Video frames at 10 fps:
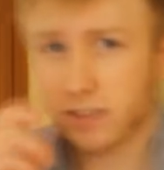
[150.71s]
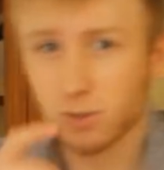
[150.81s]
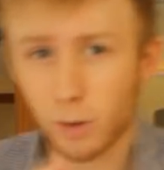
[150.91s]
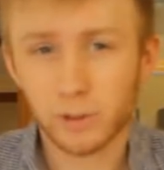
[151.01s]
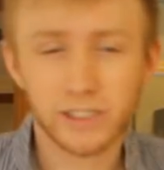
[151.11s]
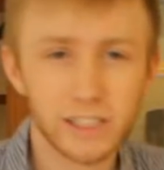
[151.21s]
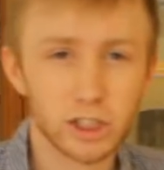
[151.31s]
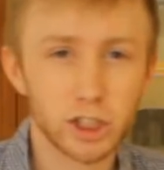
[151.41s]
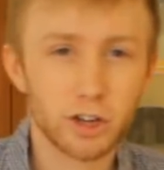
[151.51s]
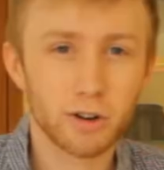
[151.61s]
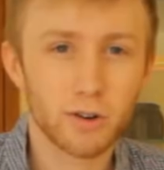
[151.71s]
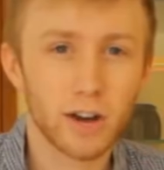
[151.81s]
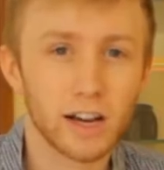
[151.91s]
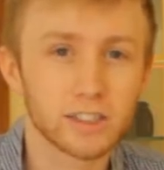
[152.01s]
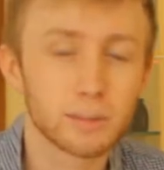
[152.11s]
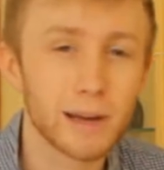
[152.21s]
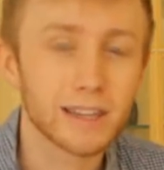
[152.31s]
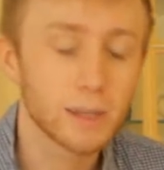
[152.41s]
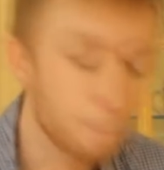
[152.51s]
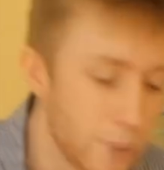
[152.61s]
So I'm going to teach you how to
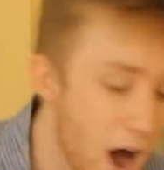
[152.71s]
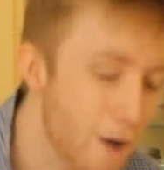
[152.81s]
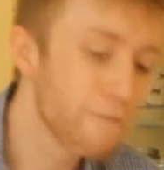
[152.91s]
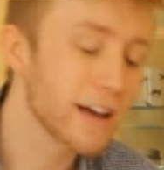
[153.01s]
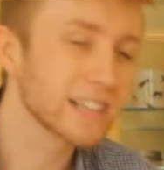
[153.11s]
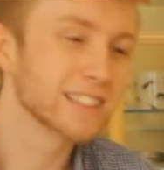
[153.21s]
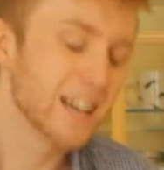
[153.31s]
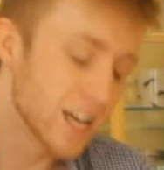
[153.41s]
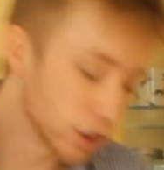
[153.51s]
make the perfect